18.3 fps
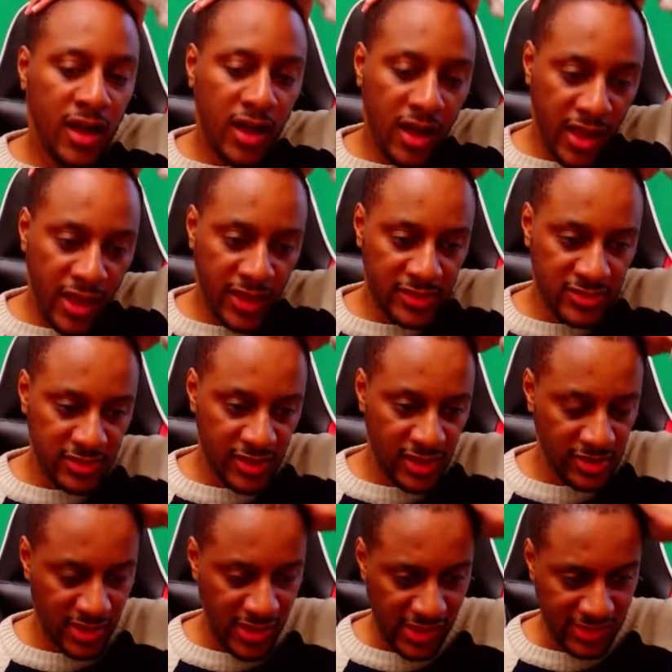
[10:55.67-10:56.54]

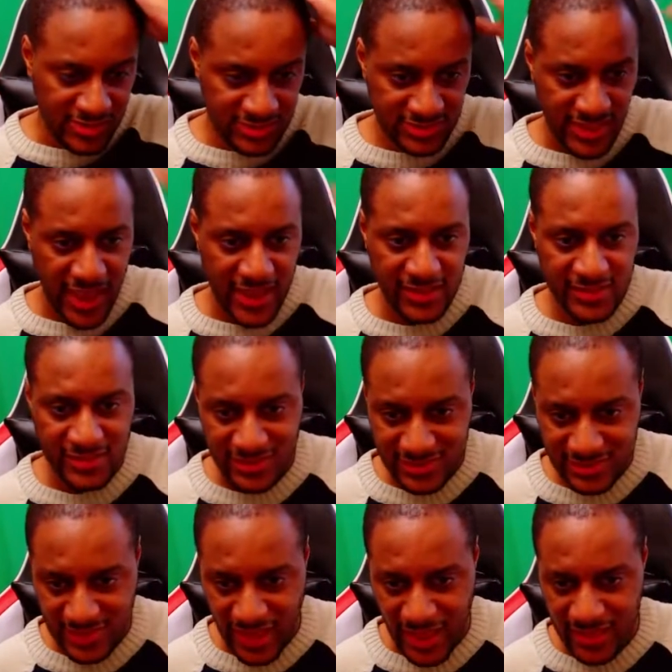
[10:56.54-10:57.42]
And you get a stand
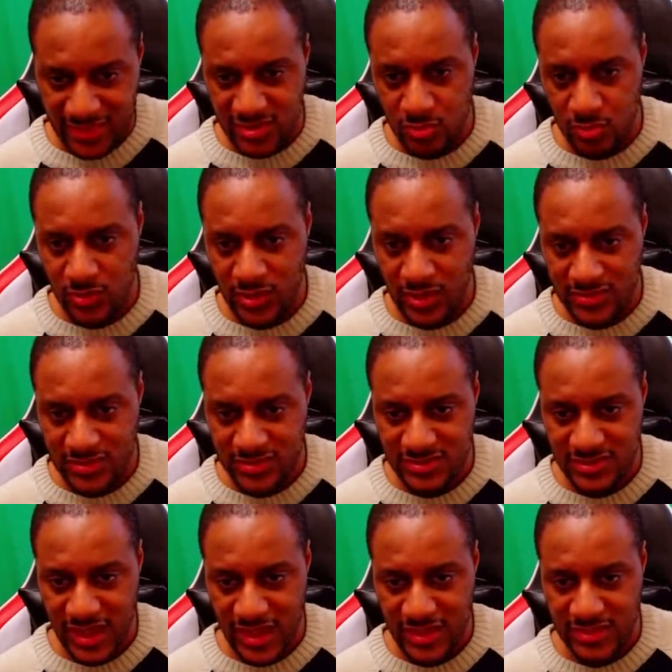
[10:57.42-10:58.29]
as well. That's a
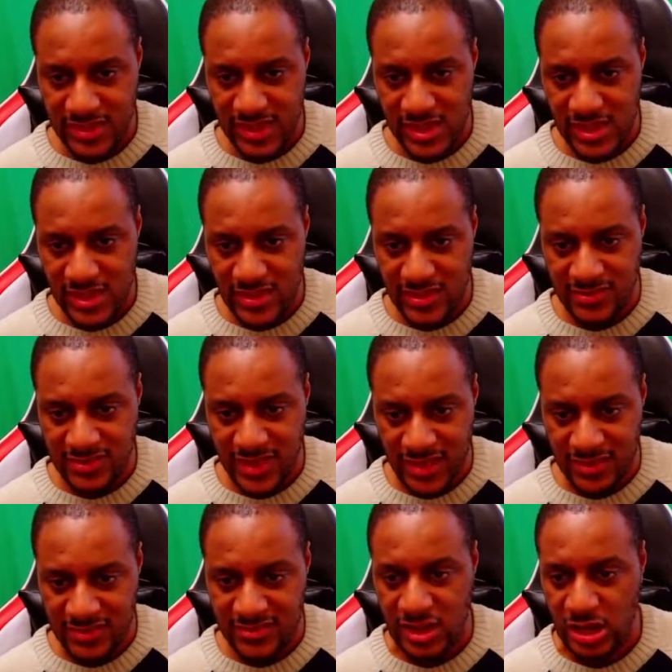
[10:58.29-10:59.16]
stand there. Yeah, the
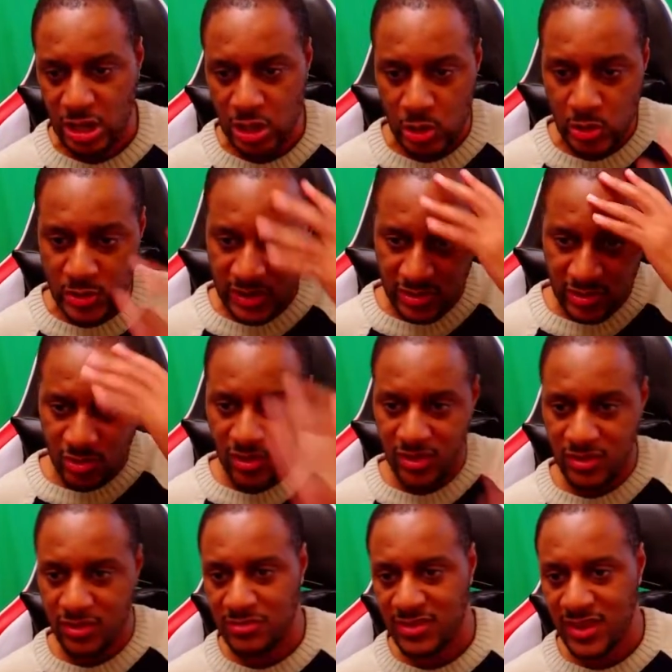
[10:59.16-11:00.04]
stand's included. Look
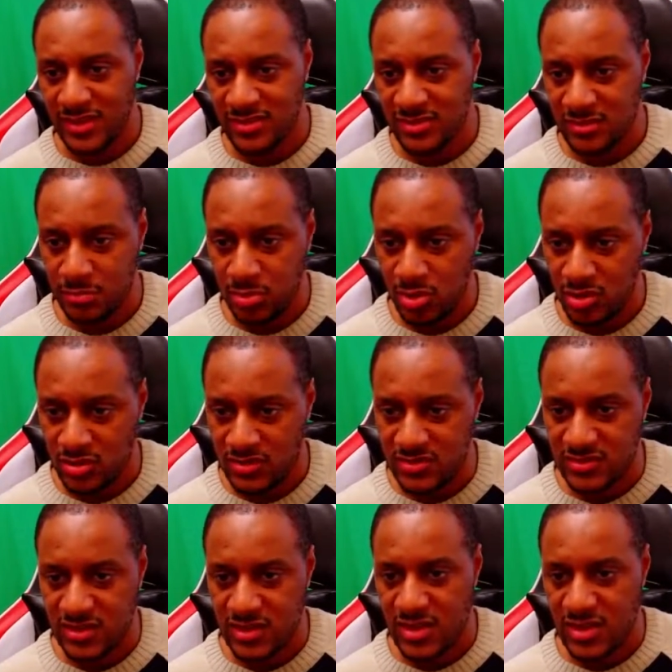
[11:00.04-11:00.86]
at the size of the box,